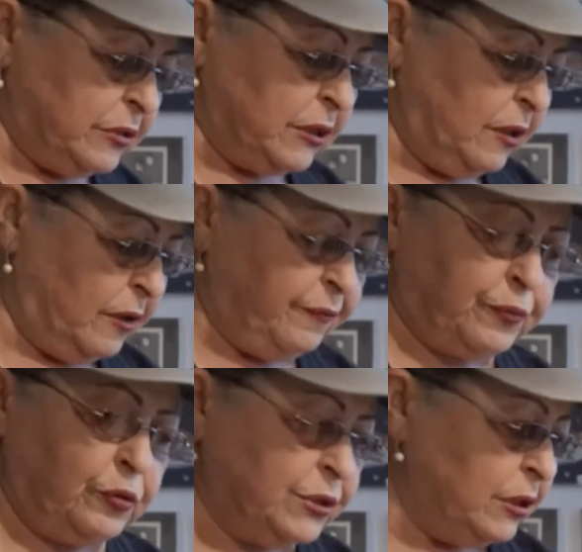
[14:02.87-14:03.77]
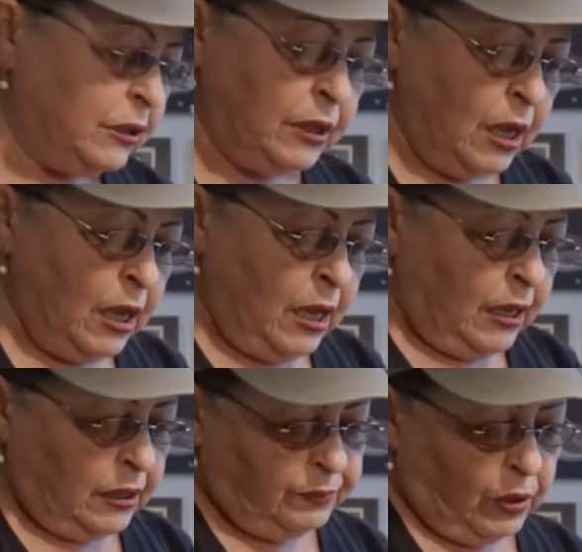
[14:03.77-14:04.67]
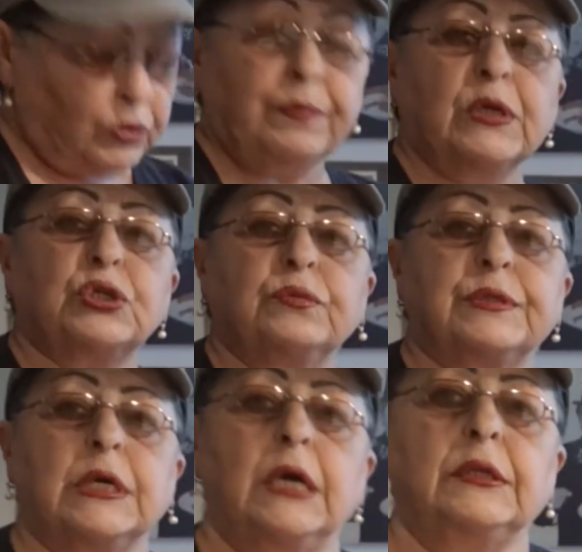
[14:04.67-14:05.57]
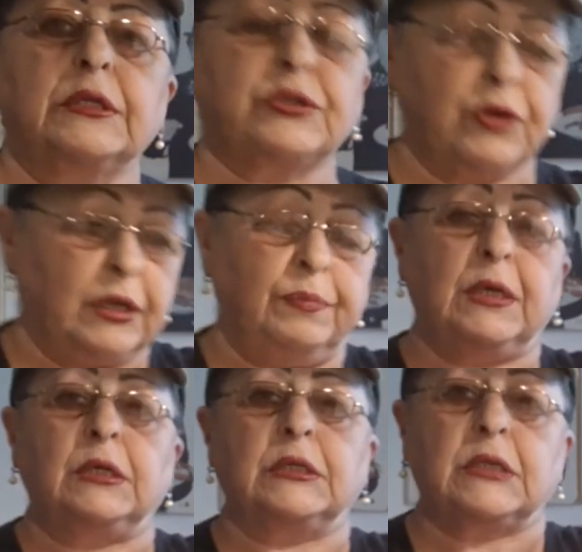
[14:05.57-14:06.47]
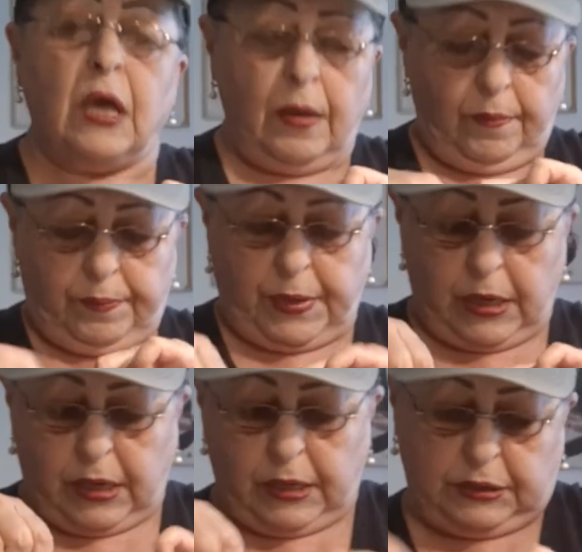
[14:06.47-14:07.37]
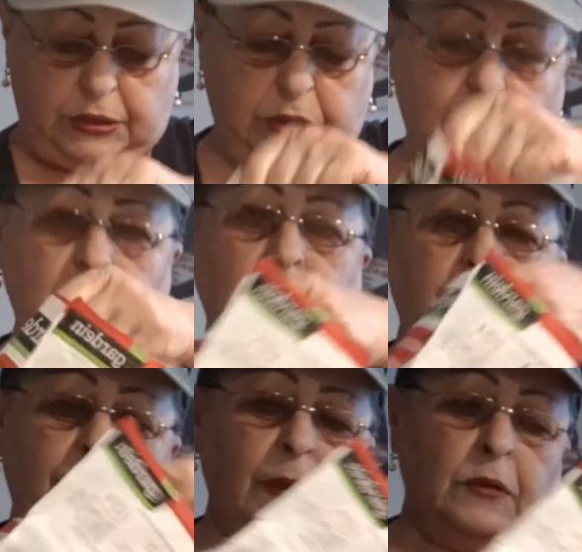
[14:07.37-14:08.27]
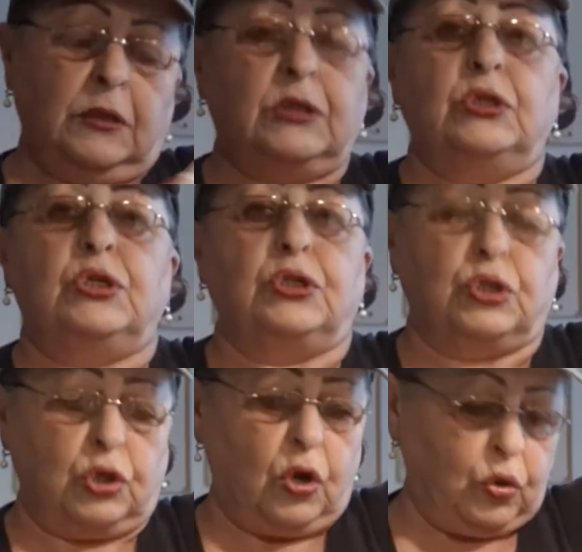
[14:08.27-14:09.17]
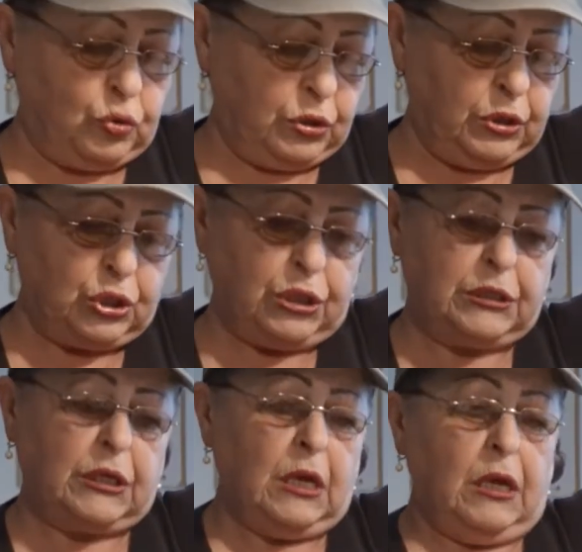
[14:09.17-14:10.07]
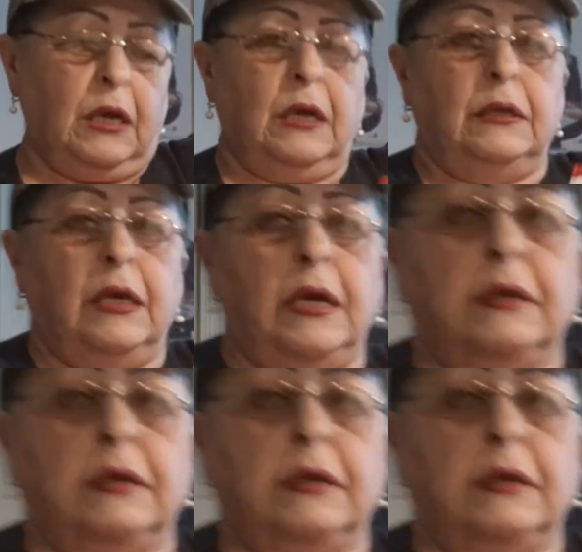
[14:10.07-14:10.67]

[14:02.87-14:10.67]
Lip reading: a lot of protein in both mushrooms and string beans, but this is just so delicious, and that